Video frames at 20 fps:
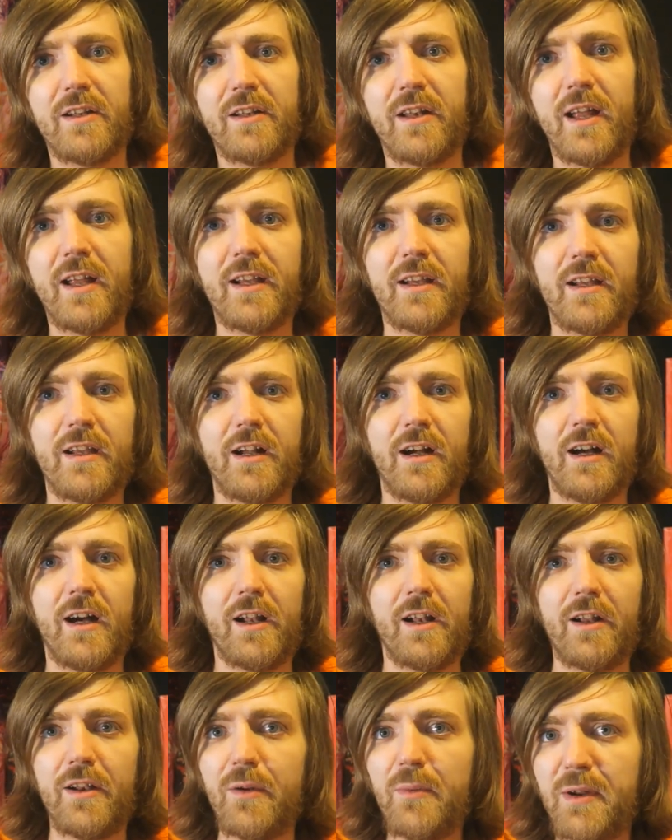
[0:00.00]
Like,
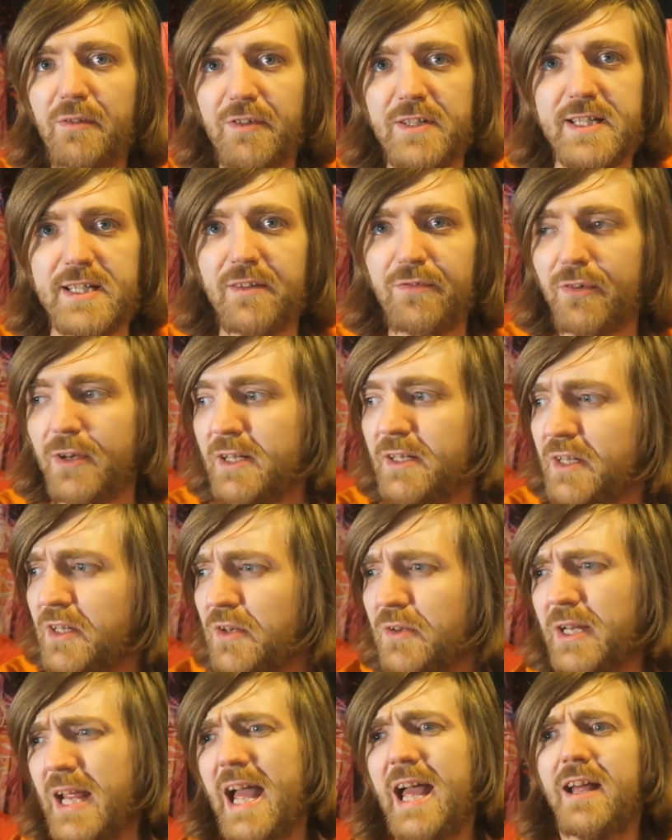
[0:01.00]
I don't know if it's different in the
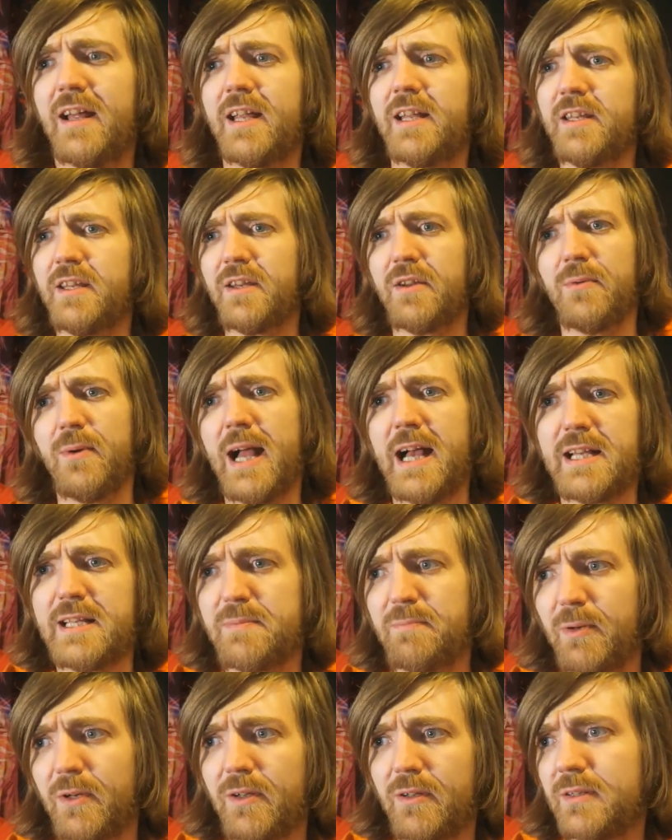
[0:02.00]
U K, in the U S,
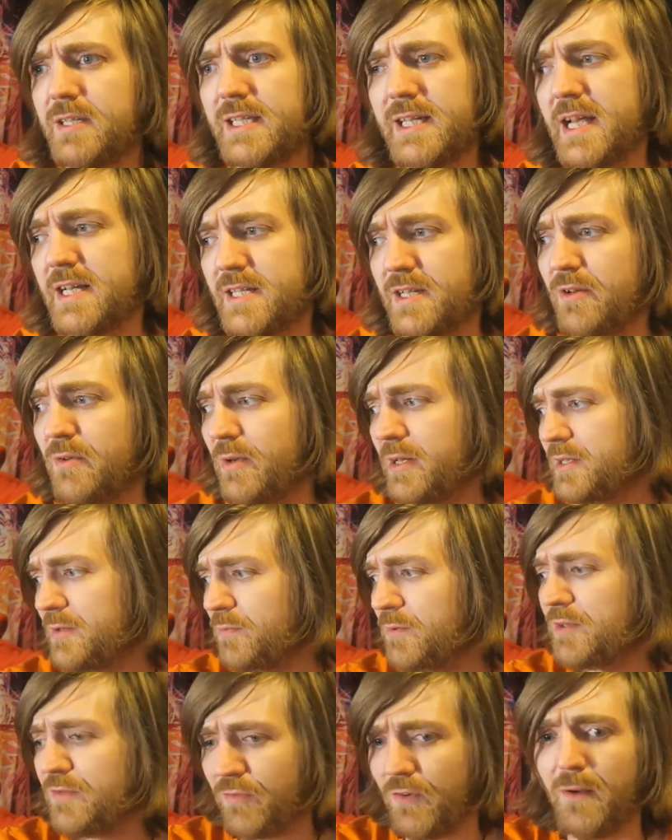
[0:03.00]
but C S Lewis
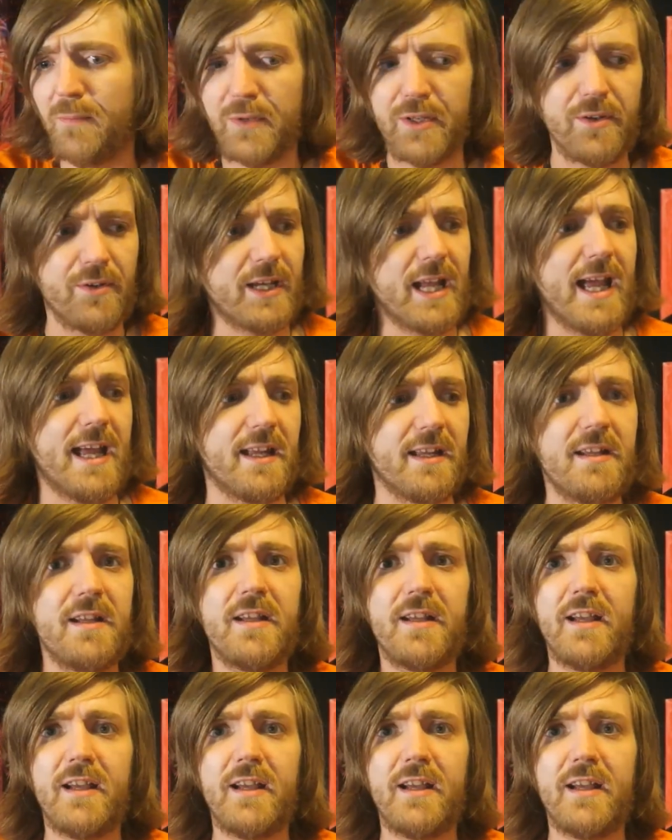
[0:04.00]
was from the U K,